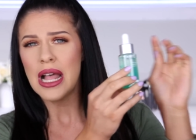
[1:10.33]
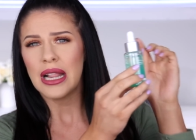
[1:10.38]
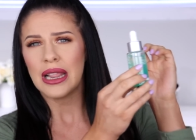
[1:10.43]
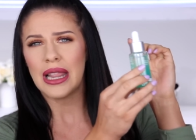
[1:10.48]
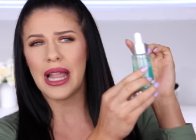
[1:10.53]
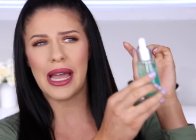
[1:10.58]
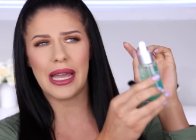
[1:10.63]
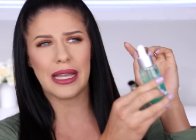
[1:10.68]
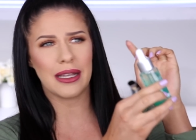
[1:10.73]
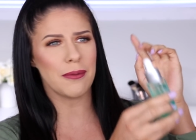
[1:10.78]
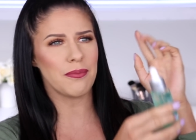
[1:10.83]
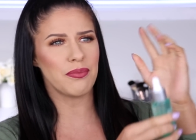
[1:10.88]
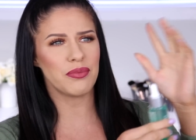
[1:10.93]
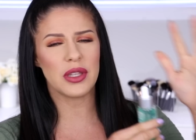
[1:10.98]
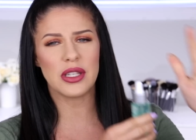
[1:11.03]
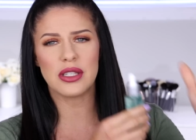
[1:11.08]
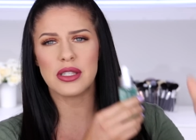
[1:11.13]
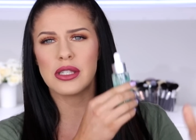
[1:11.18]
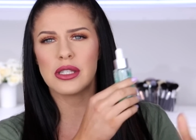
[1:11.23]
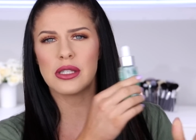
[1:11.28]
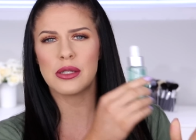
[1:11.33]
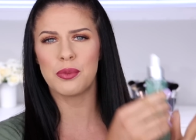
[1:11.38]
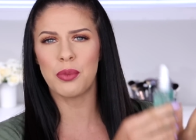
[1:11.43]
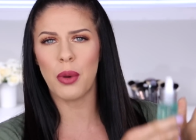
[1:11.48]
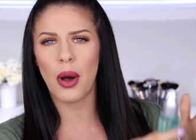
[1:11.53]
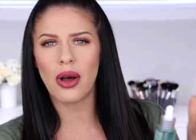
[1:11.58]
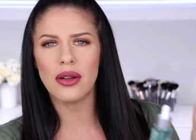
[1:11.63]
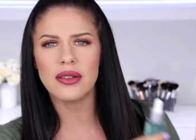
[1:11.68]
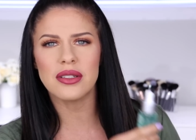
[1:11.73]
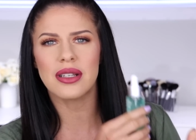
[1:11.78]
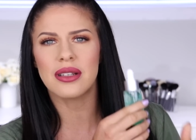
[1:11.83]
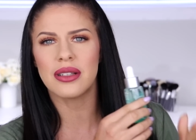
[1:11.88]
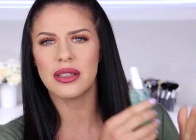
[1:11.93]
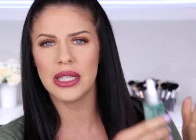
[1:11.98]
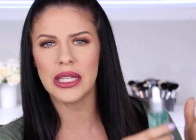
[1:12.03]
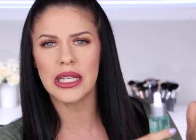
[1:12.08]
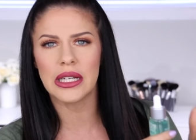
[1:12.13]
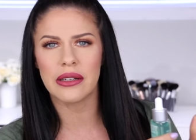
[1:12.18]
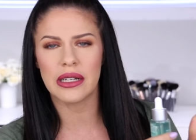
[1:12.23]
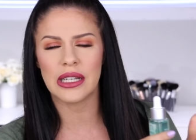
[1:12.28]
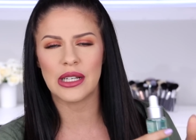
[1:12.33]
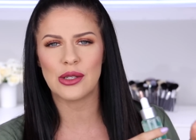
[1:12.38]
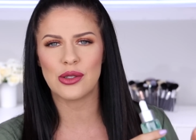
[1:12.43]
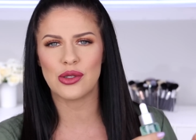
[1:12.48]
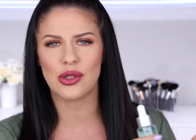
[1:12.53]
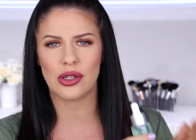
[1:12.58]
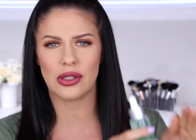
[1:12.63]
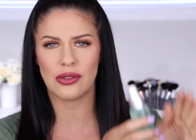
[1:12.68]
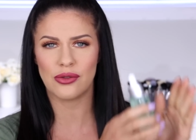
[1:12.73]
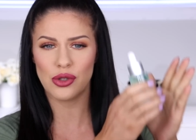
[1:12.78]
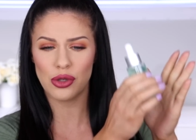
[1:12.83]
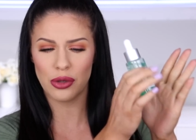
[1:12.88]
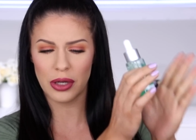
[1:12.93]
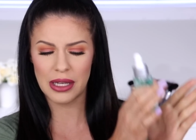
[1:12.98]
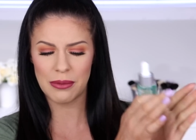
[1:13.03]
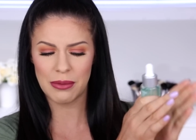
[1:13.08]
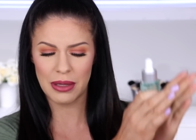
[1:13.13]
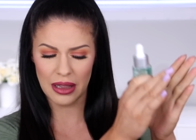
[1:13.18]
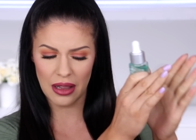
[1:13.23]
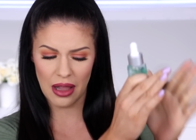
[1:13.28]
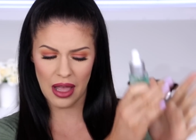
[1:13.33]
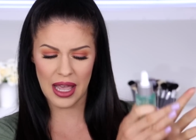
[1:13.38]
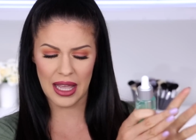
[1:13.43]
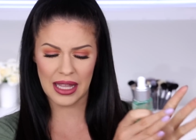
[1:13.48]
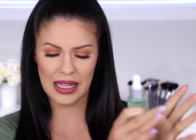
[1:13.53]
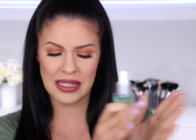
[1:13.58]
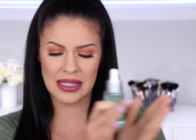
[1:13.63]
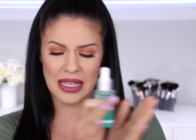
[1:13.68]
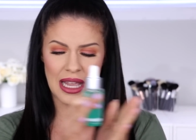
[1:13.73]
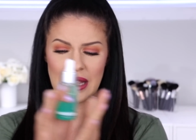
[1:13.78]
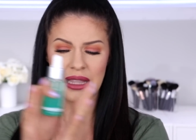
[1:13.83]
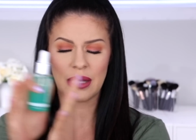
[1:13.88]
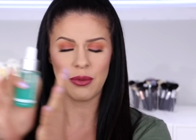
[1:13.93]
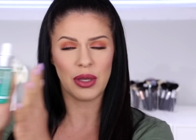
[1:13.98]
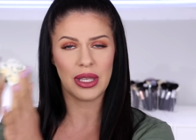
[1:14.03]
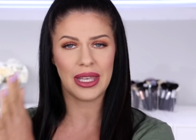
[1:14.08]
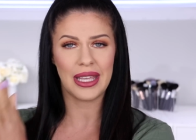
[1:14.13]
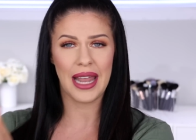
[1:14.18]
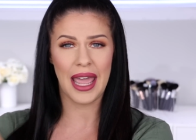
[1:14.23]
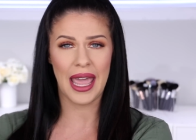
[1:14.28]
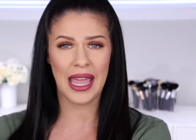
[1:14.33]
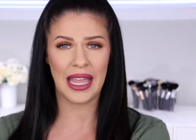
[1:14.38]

like spot clearing sort of treatment lines and then we get